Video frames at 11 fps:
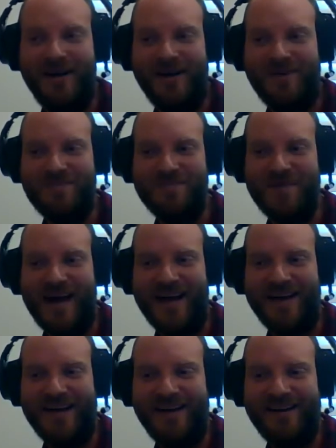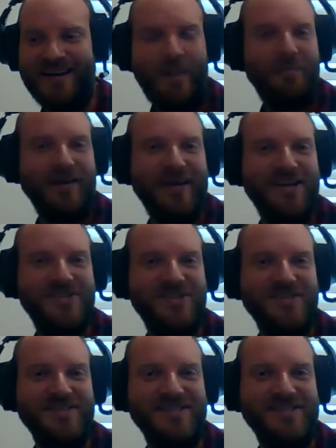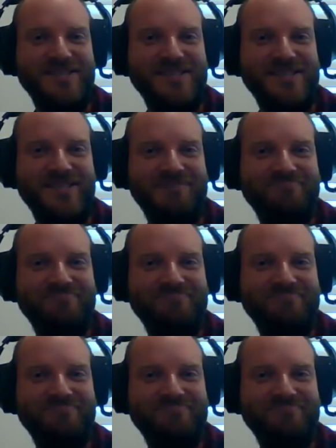AR applications and see